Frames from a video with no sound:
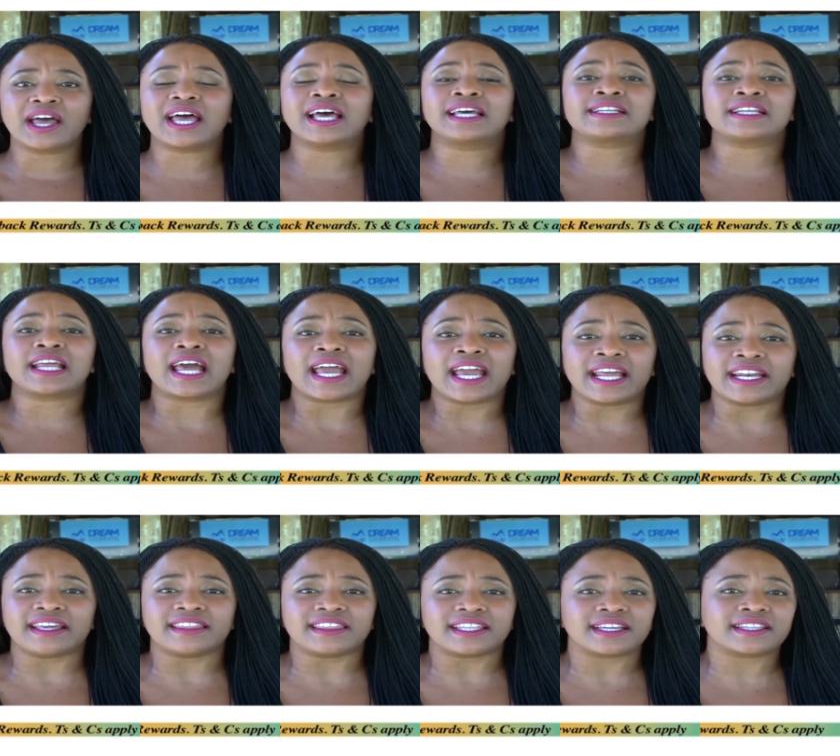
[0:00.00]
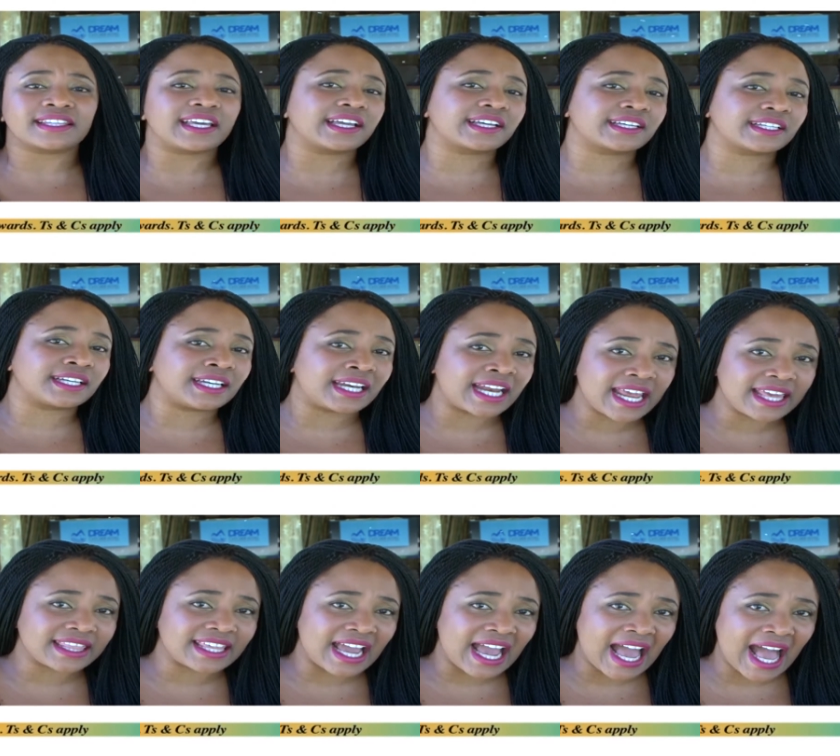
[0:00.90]
and anything they could lay
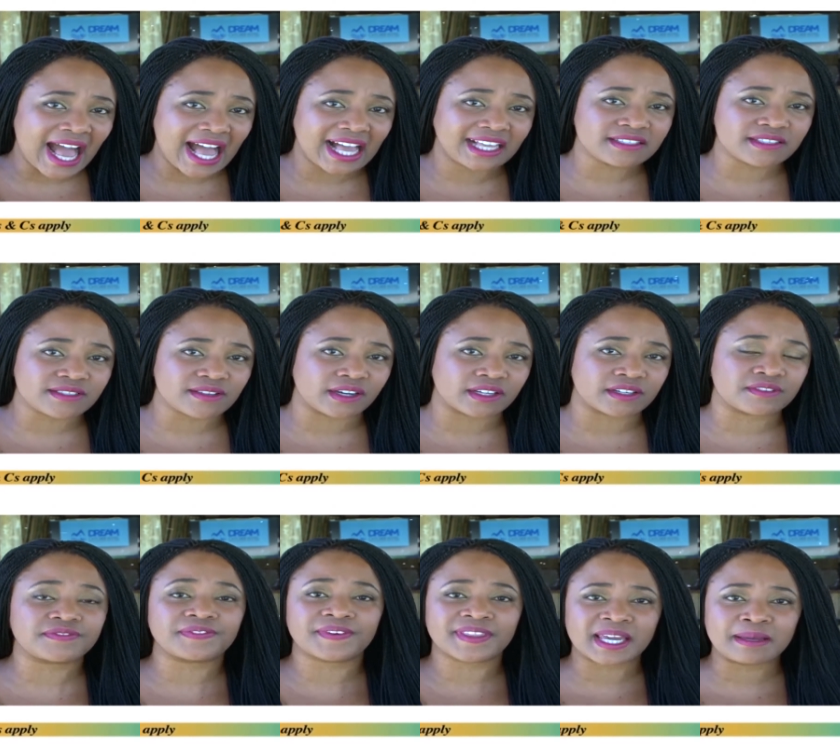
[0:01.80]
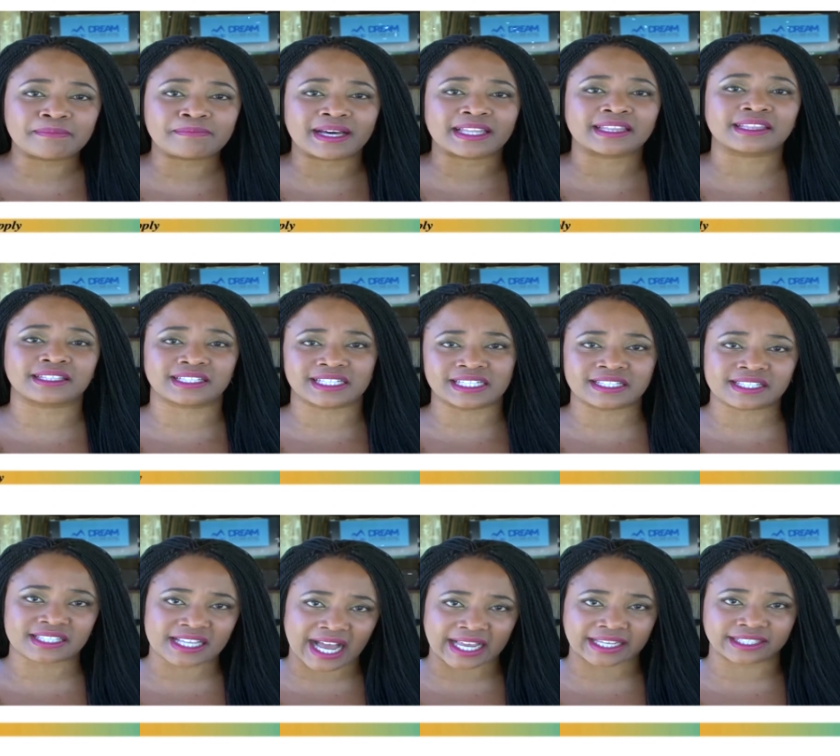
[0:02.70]
their hands on for their monthly
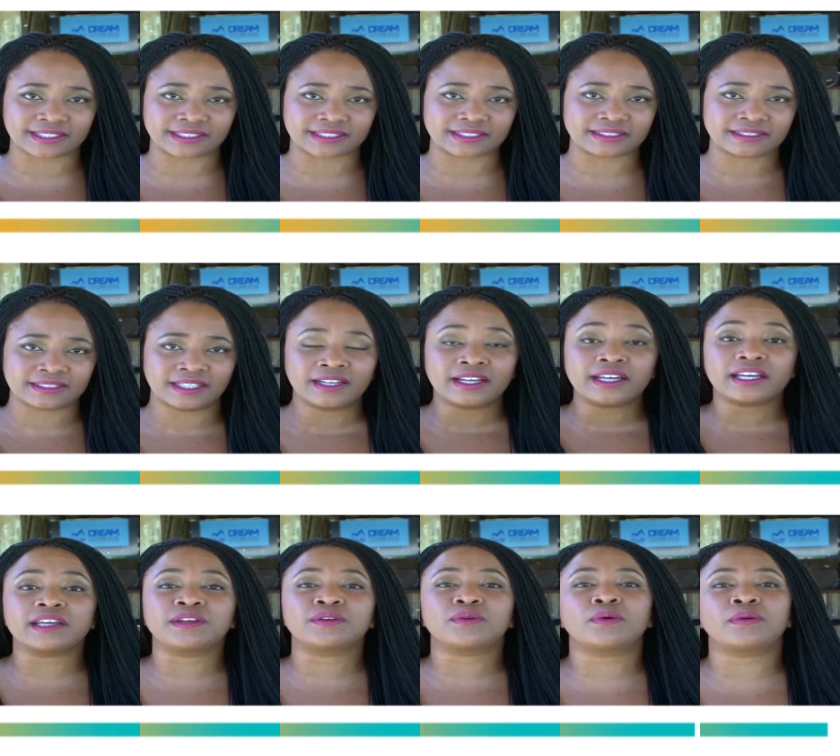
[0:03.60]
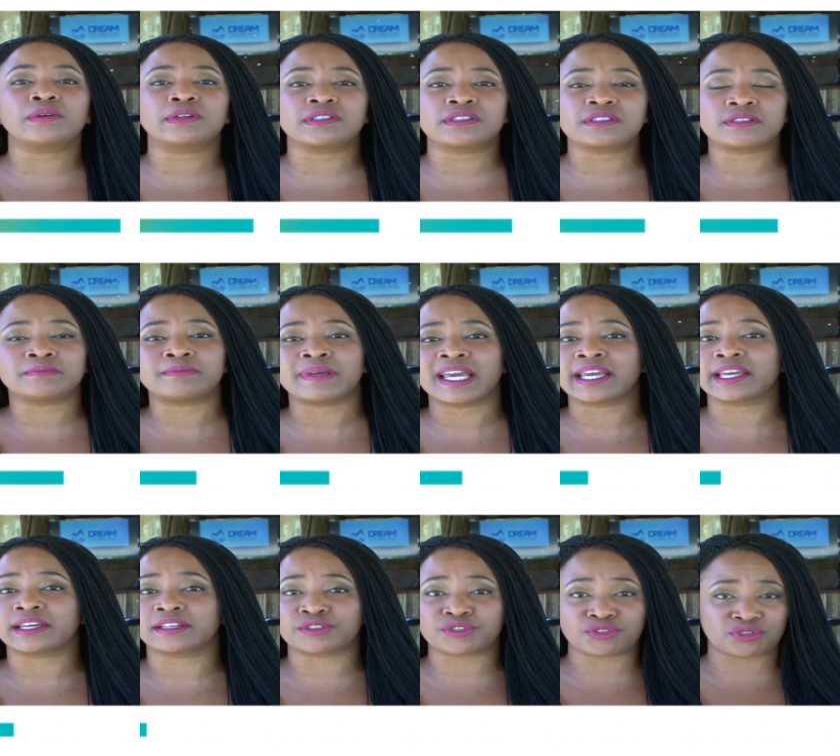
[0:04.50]
cycle in order to make
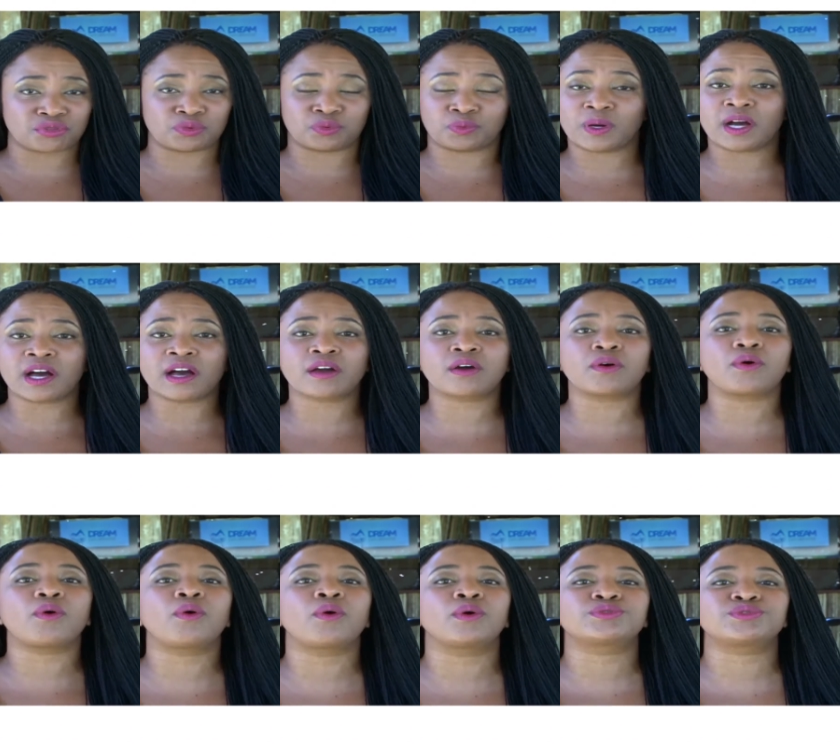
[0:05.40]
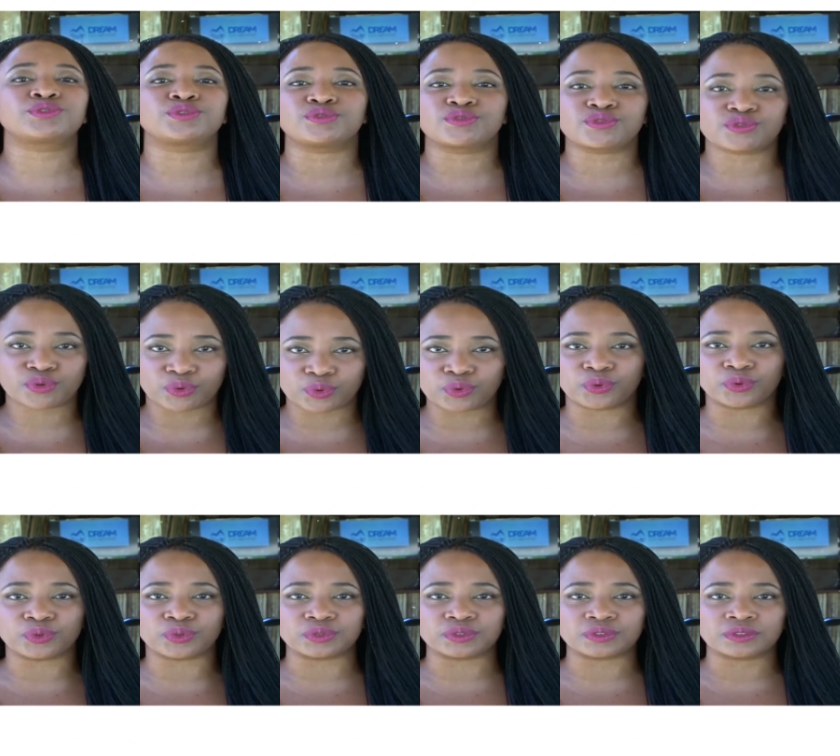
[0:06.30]
it to work or to
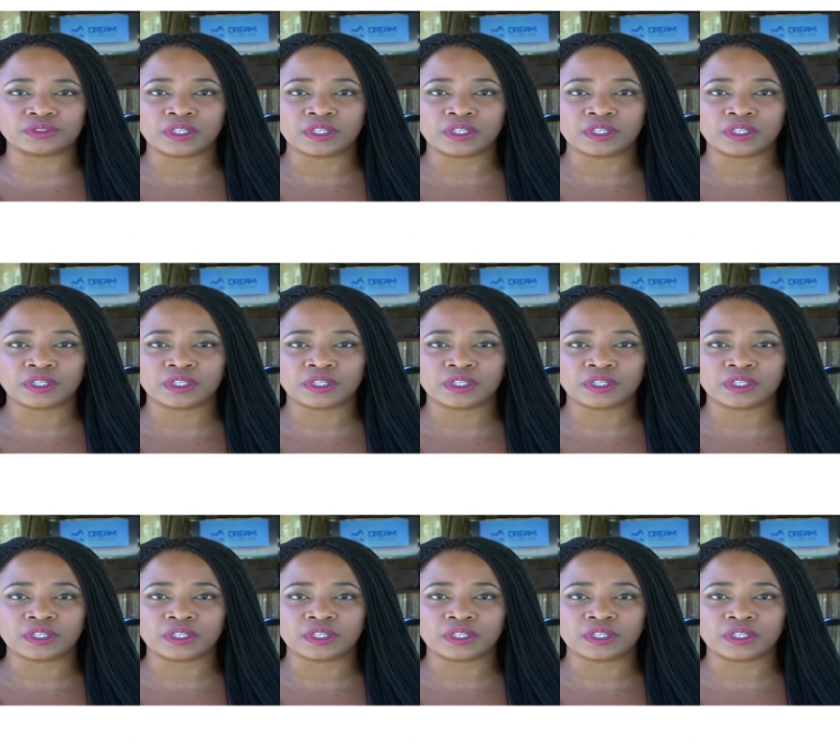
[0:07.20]
school,